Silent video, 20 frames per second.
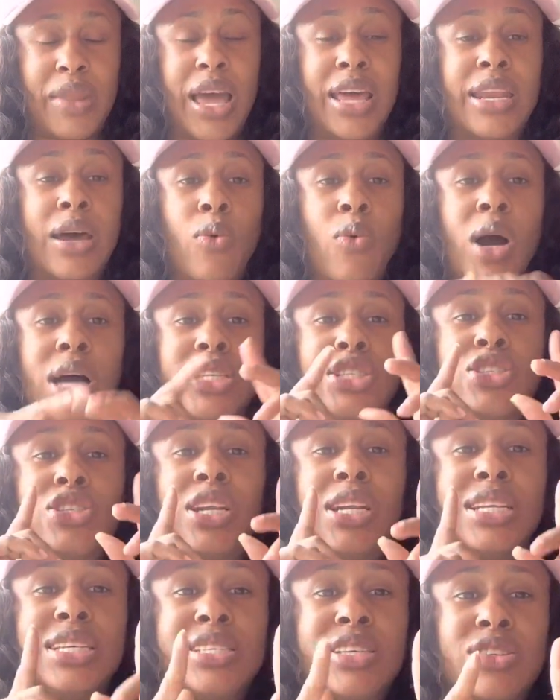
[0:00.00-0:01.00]
And I want you
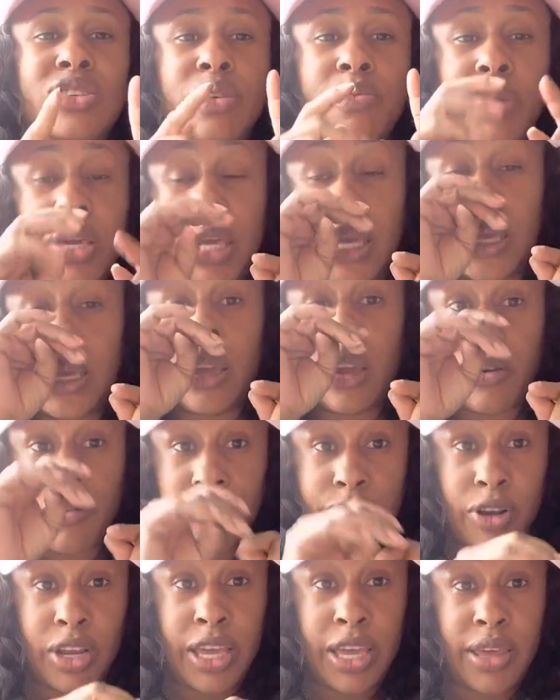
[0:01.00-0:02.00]
to listen to me
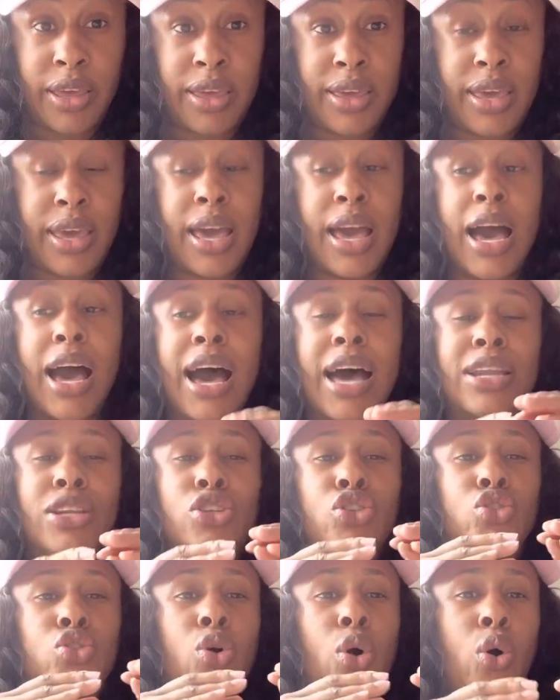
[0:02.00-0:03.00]
carefully
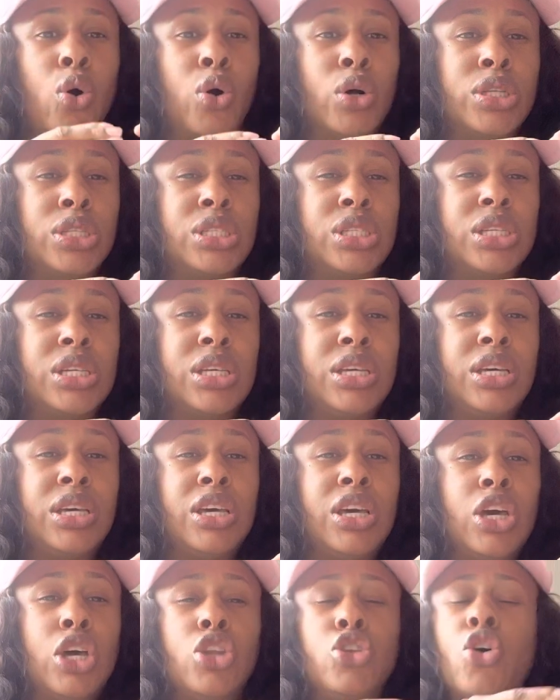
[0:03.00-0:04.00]
and don't
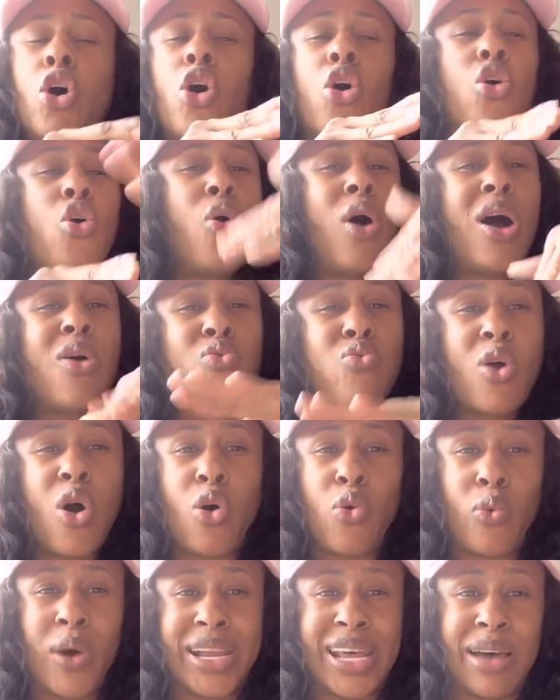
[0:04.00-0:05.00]
go
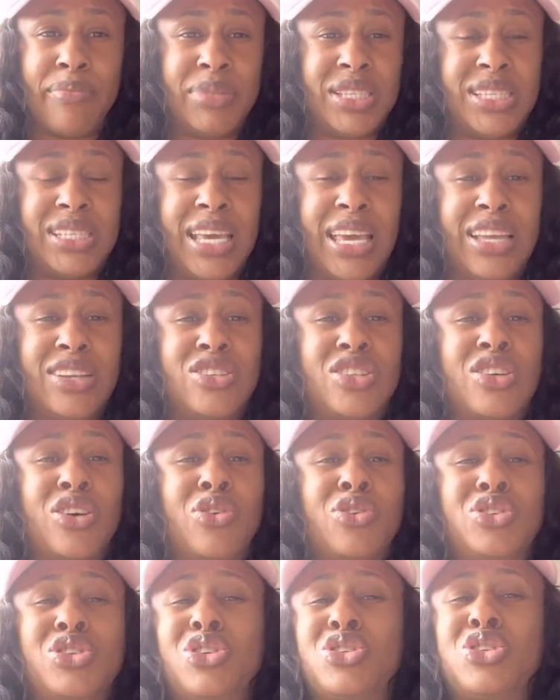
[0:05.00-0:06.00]
around what I'm saying
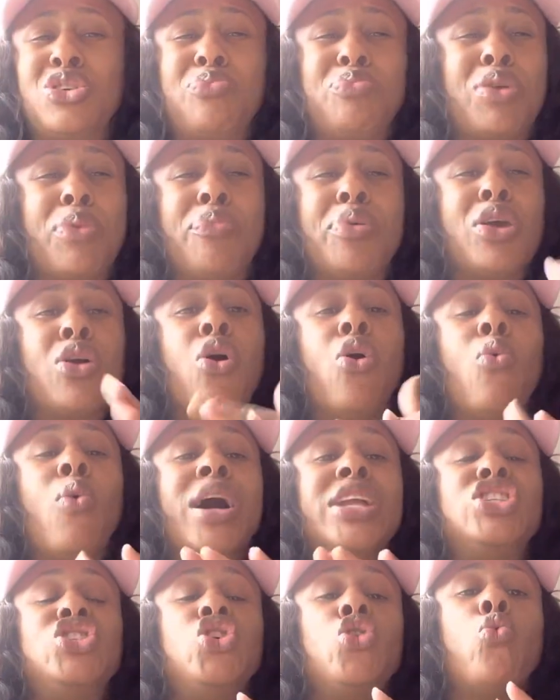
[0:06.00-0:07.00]
to pick out
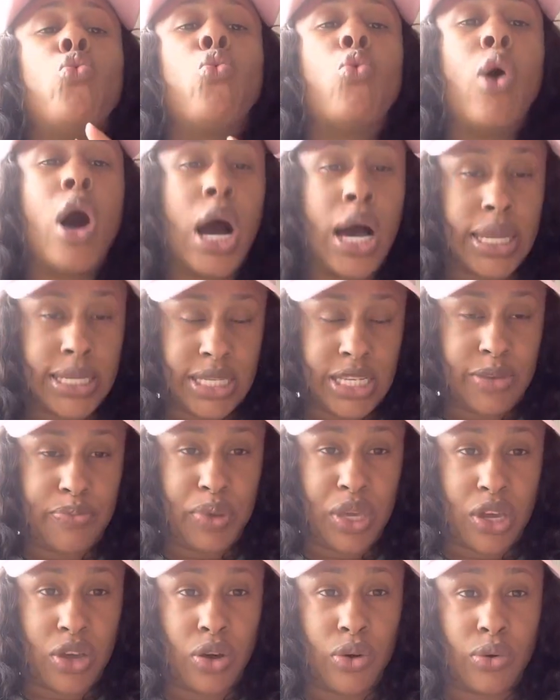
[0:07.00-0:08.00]
what you want to
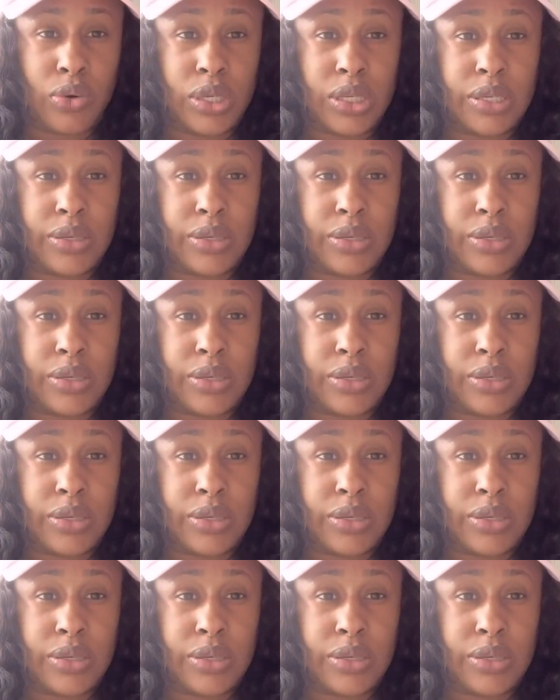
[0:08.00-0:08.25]
pick out.